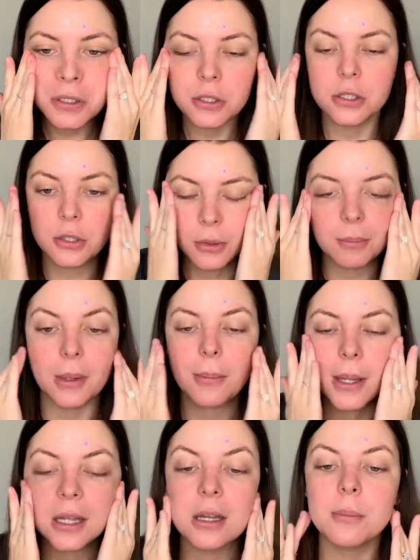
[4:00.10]
doing my
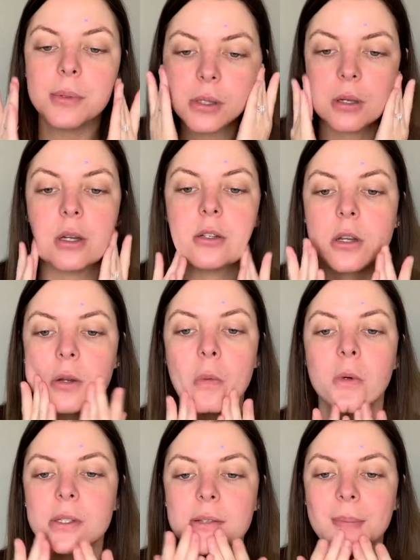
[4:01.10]
makeup, so I don't
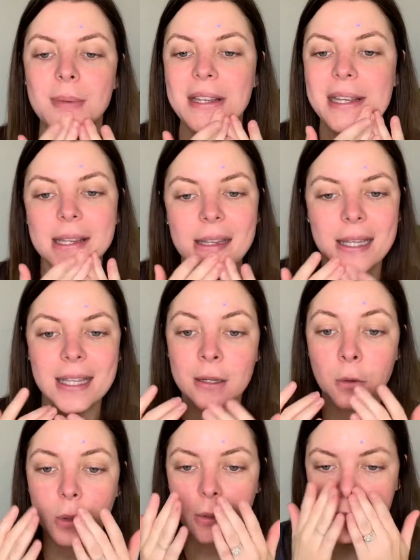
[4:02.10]
want to be an
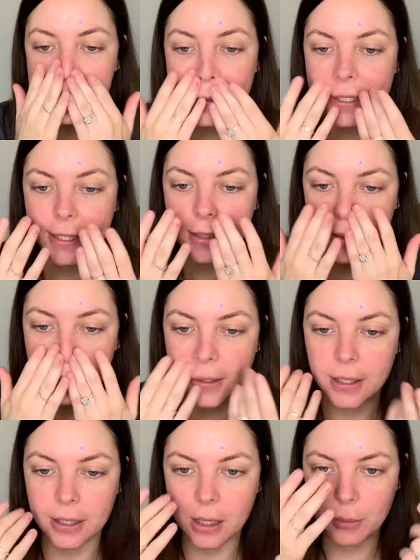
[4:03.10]
oil slick in
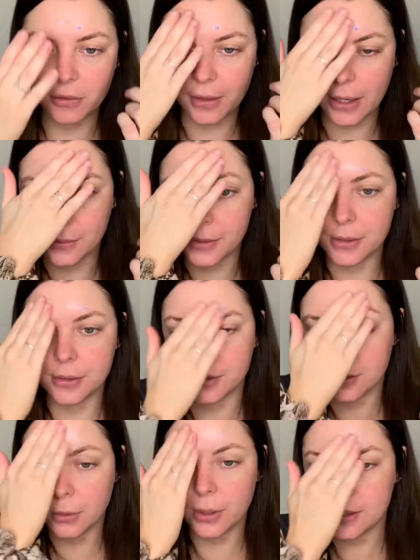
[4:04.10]
a couple of hours because it's
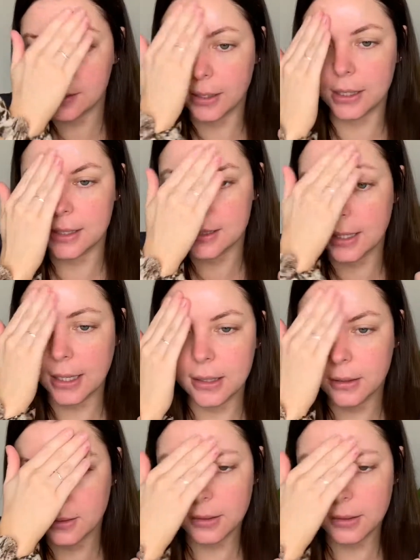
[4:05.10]
quite sunny today.